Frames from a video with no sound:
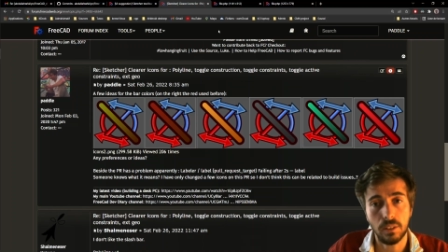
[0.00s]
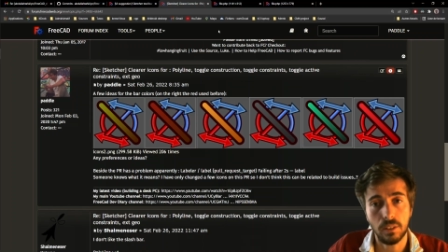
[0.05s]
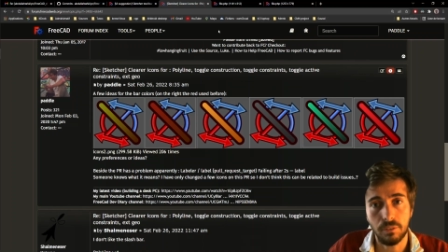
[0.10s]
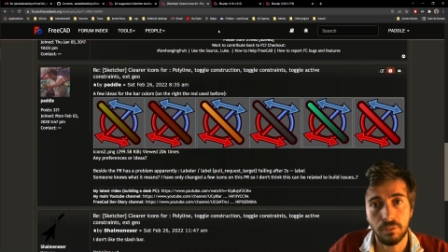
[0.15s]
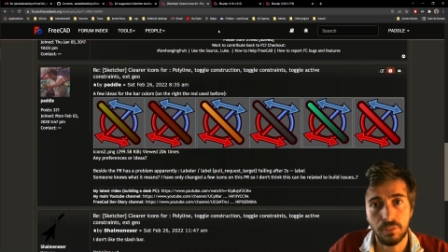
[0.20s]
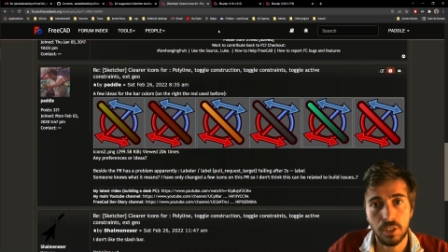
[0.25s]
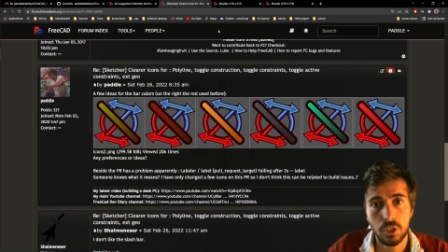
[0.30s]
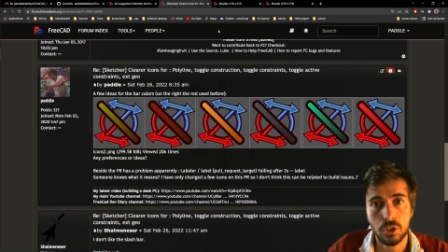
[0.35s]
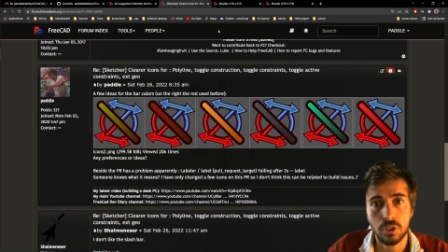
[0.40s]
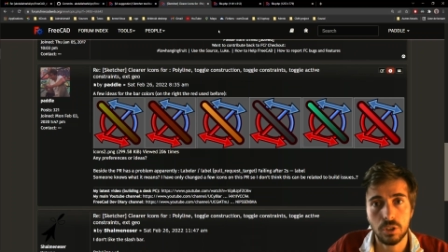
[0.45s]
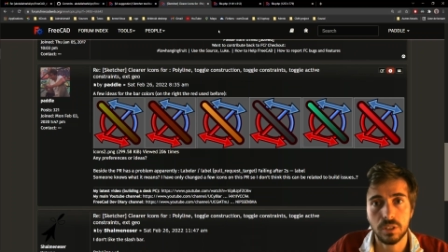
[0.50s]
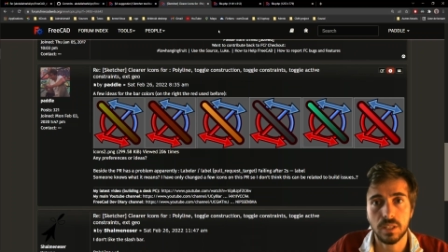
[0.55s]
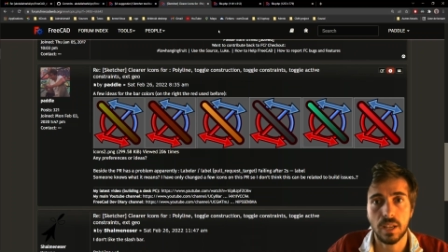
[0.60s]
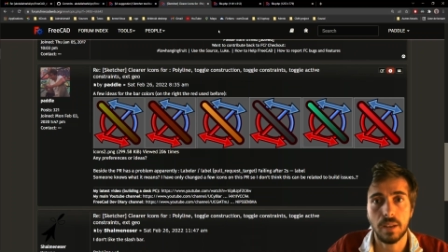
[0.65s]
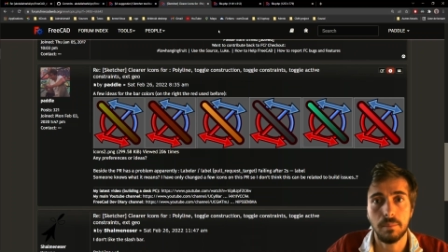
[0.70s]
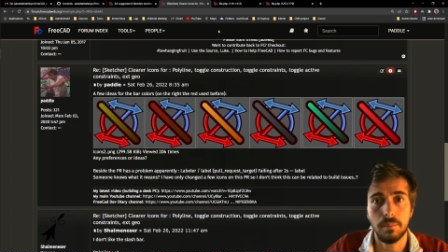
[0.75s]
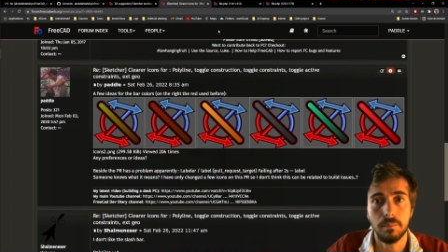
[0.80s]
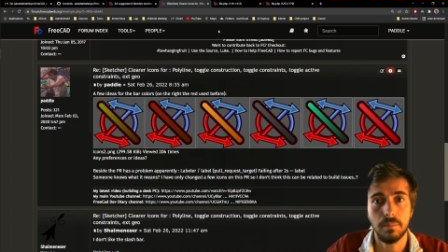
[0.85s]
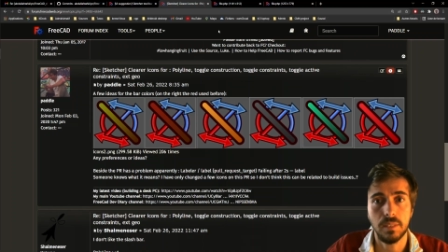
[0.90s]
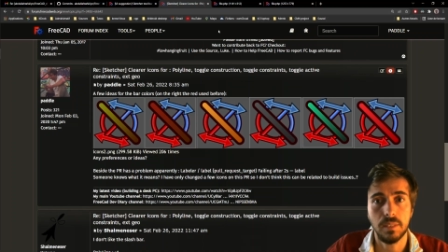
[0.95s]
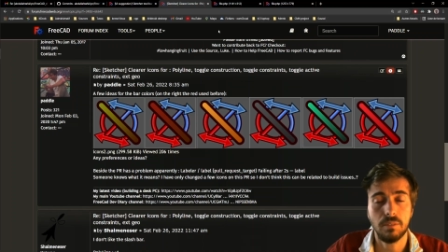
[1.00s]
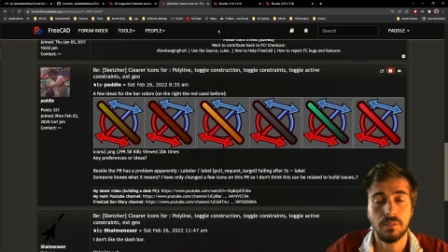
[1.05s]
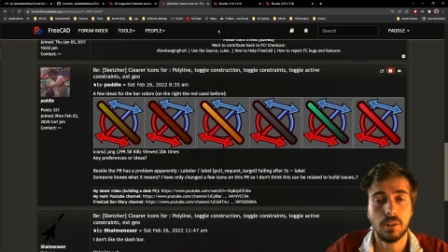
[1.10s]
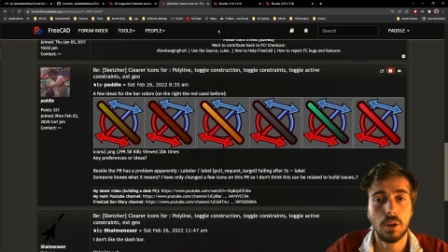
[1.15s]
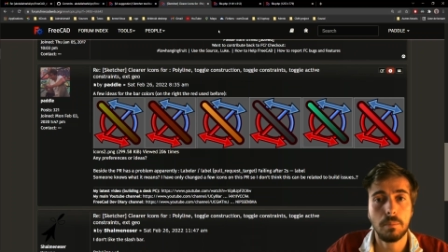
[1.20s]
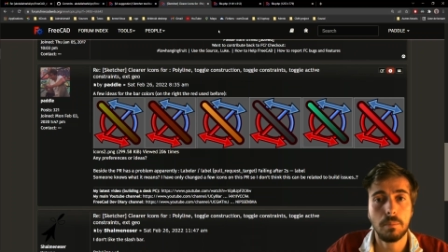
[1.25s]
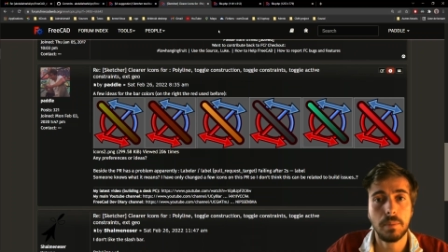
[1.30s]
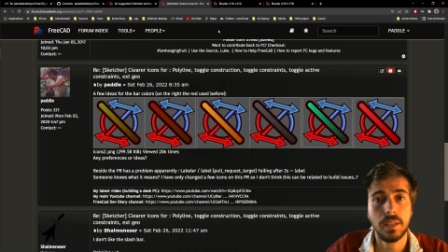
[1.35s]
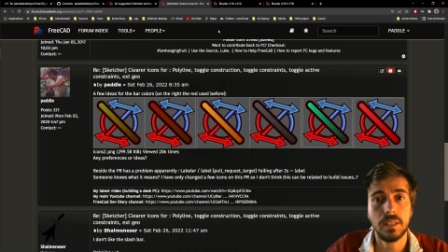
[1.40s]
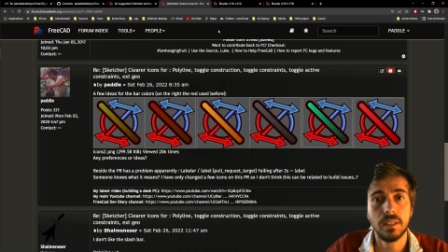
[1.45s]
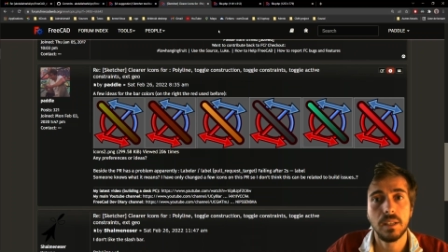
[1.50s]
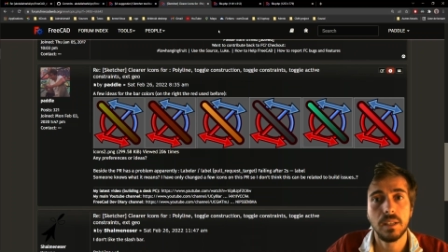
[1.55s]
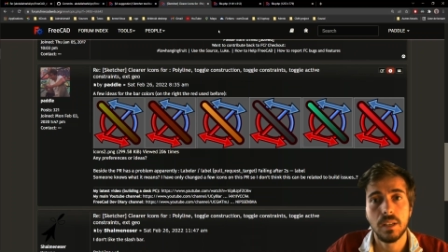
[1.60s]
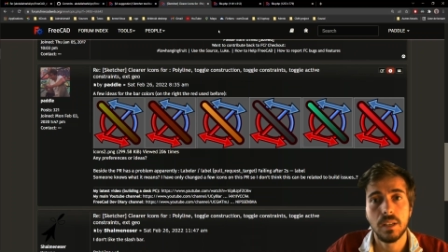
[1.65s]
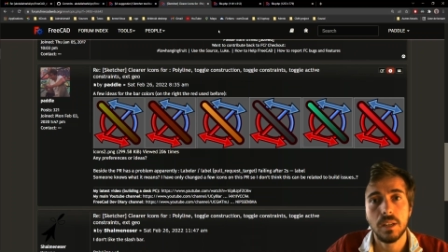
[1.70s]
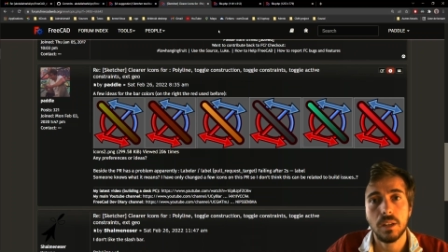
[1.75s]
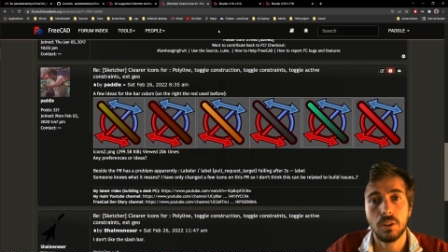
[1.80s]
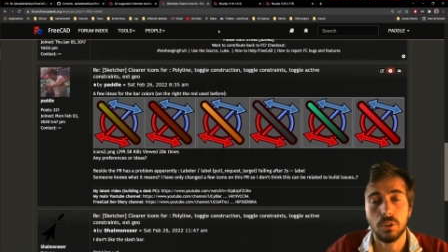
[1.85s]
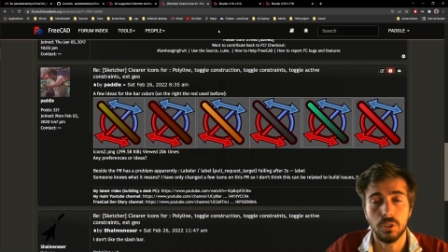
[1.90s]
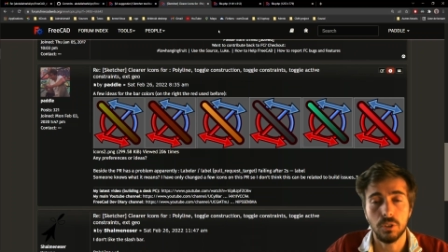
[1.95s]
the features I'm developing,
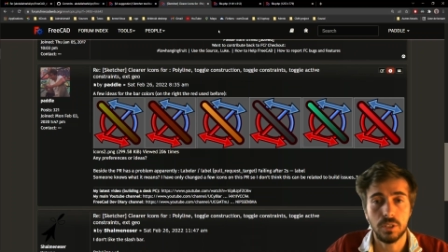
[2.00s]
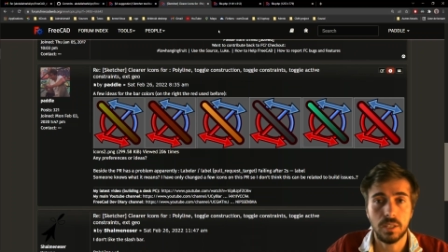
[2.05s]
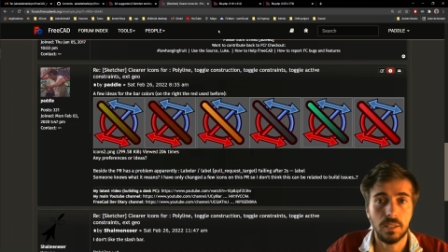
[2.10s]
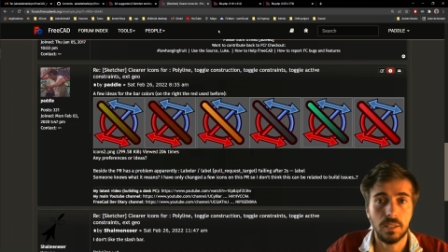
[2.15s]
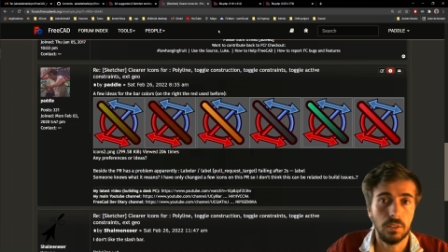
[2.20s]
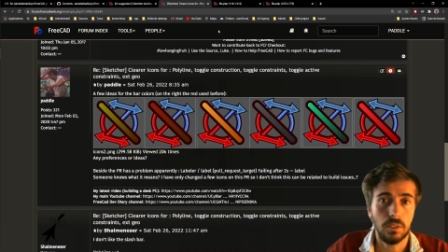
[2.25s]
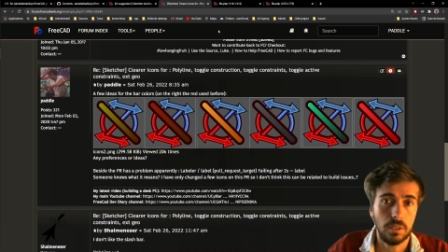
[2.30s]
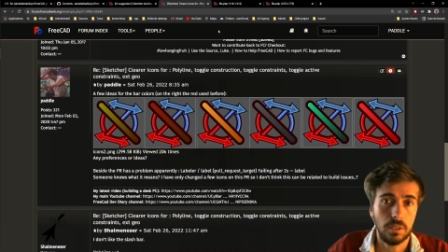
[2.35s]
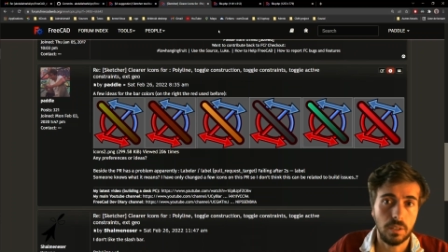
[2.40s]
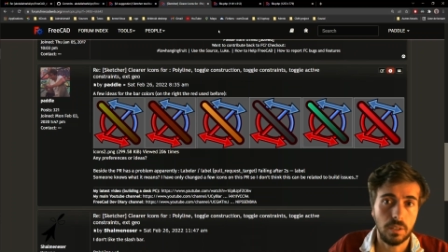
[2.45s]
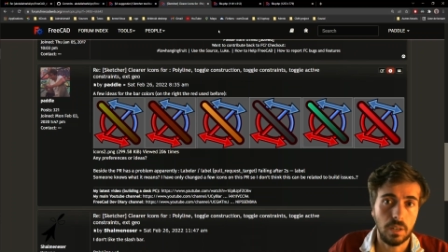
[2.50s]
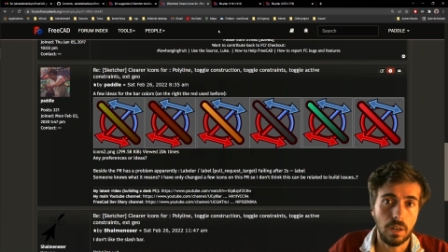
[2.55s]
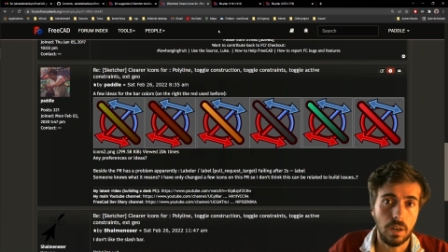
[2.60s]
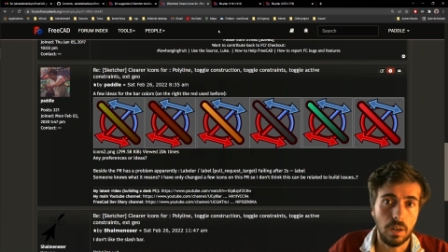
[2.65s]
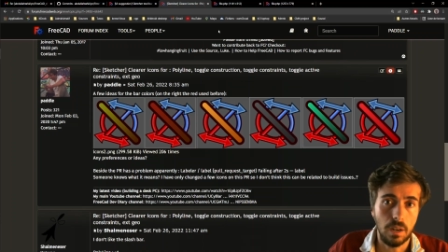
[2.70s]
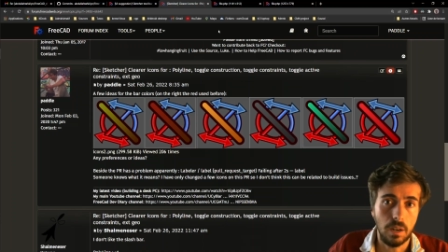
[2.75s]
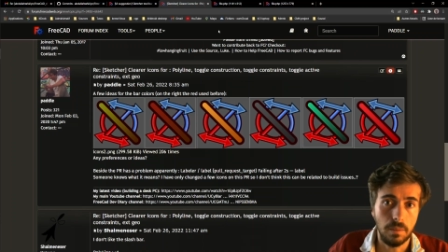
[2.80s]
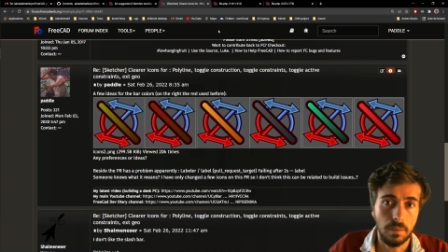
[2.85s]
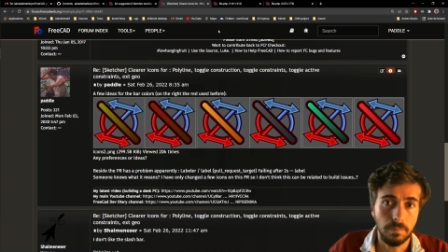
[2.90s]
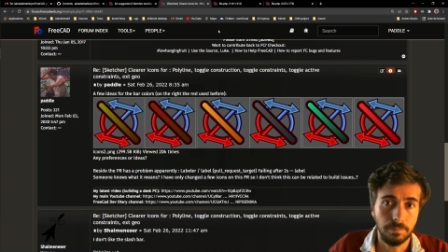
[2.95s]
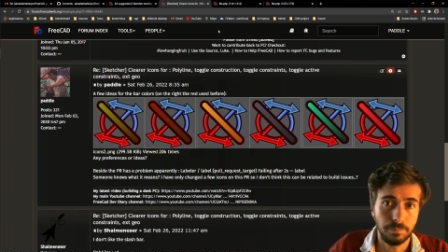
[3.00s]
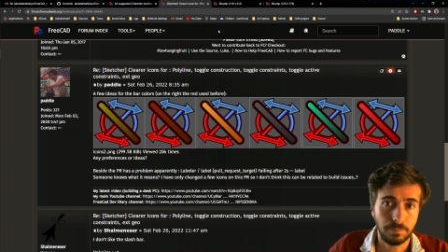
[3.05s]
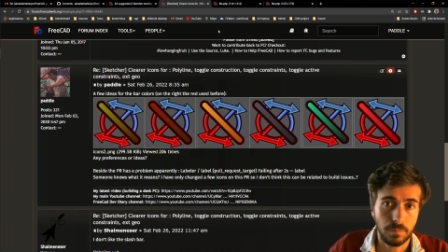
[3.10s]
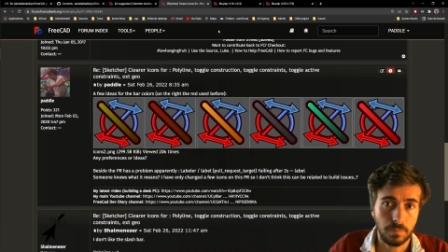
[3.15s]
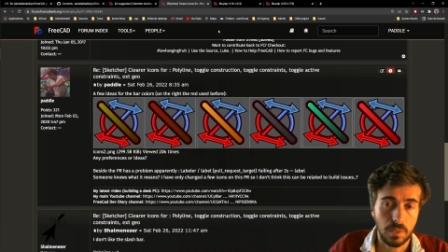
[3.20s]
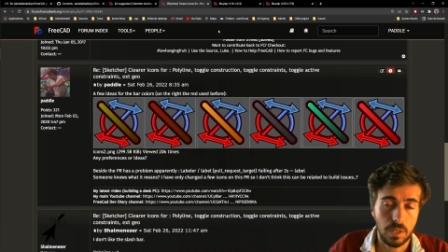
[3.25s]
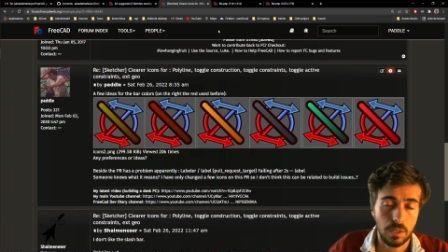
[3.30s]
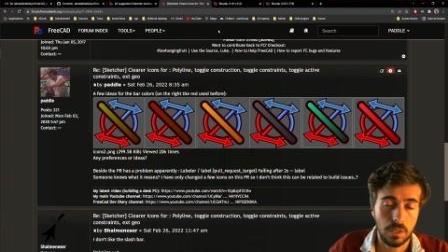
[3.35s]
consider um,